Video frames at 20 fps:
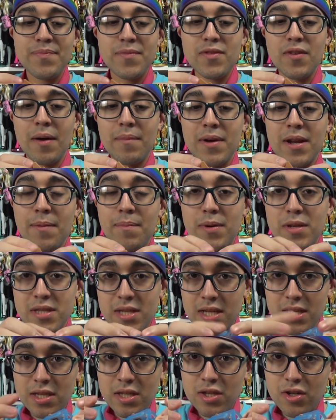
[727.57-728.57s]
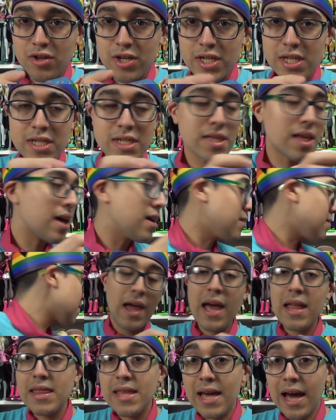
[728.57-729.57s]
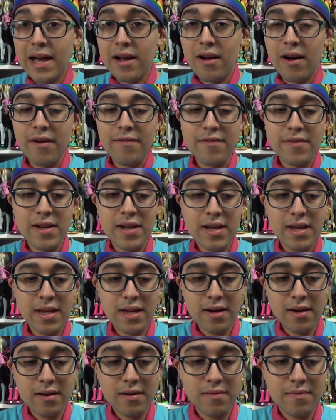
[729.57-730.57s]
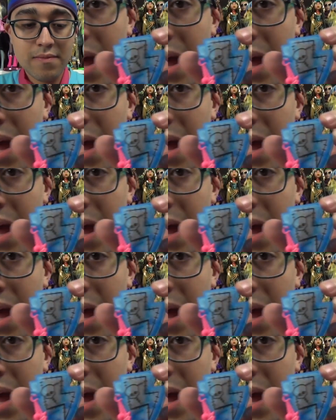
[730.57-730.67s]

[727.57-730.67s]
So I'm gonna put the Screechsa and the eye coffin in here,